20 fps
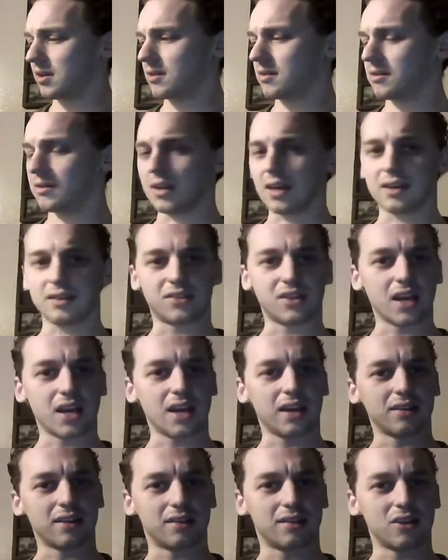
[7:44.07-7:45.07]
that
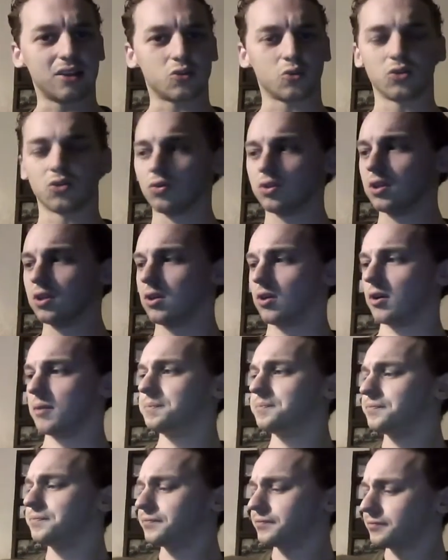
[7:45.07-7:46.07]
saying that this was really
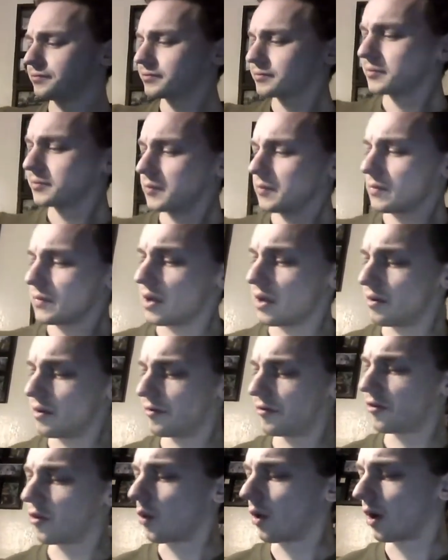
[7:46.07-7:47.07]
good
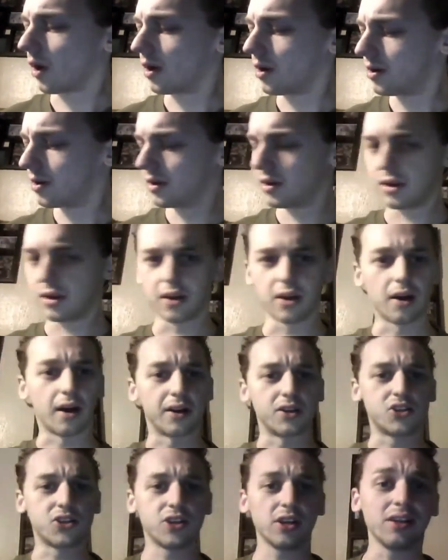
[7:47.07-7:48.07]
for
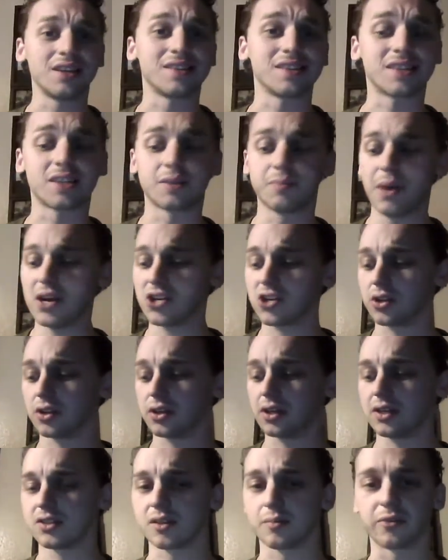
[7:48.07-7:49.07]
hot chilies,
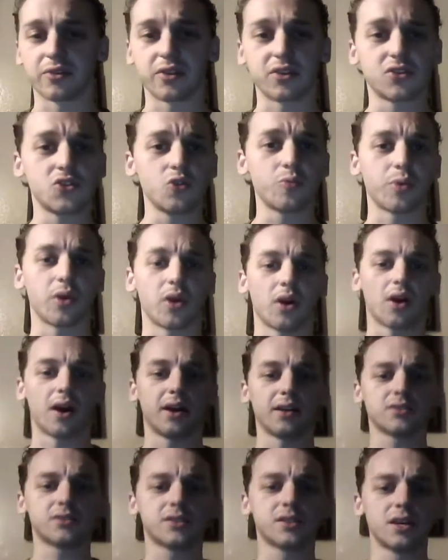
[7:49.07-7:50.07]
especially some of the super
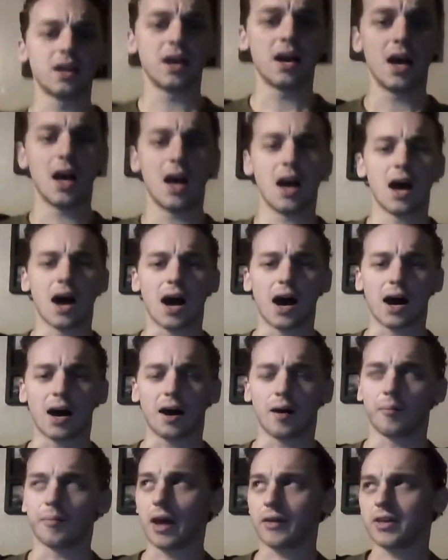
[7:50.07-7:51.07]
hots.
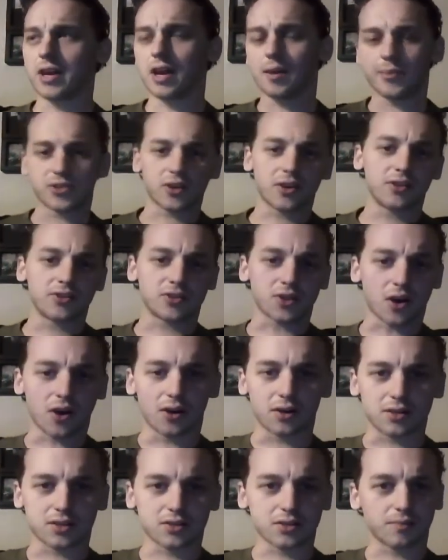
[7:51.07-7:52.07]
Now, the Amazons
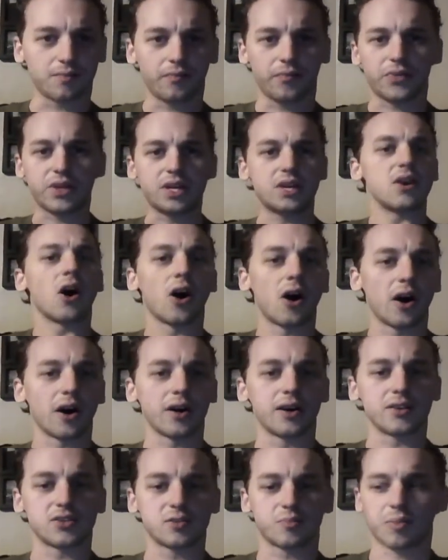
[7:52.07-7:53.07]
aren't the
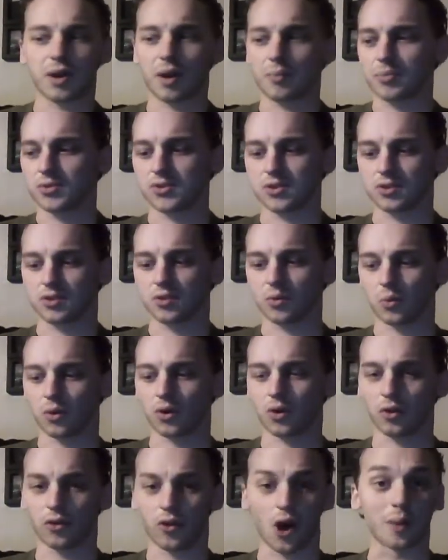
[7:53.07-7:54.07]
hottest peppers in the
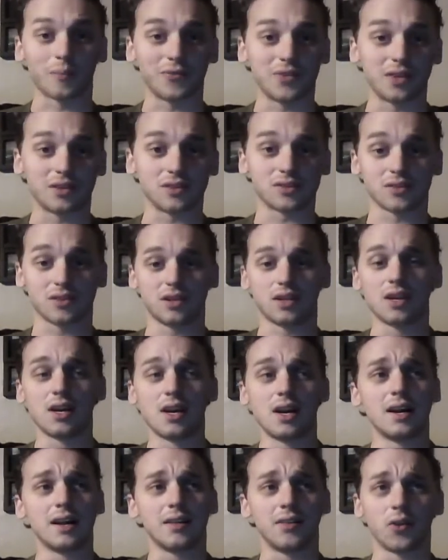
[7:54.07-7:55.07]
world, obviously.
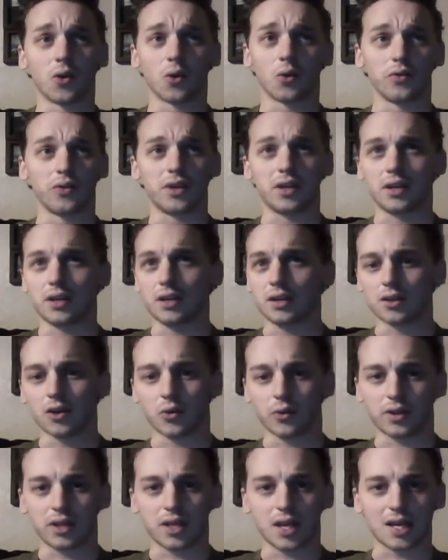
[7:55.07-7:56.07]
They're only,
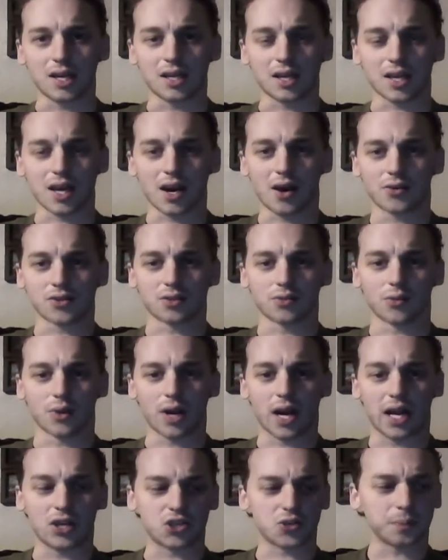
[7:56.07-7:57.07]
in the 80,000
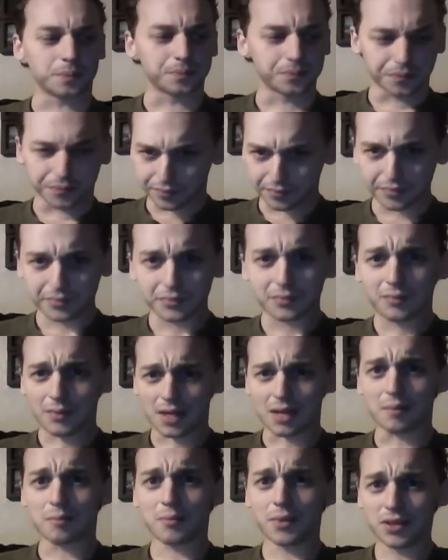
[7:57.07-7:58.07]
range.
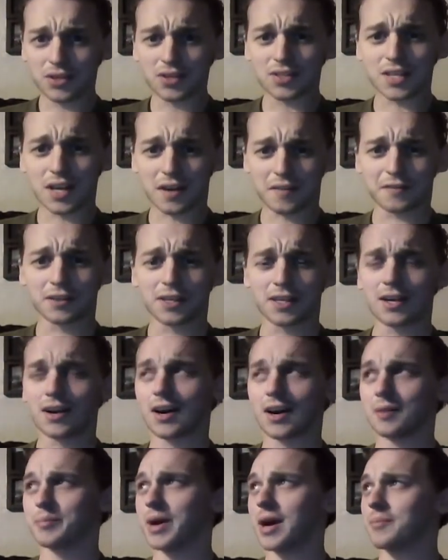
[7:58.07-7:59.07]
But they're definitely
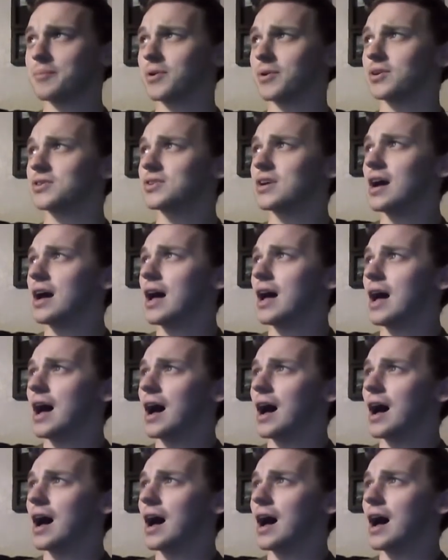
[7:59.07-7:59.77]
hot peppers.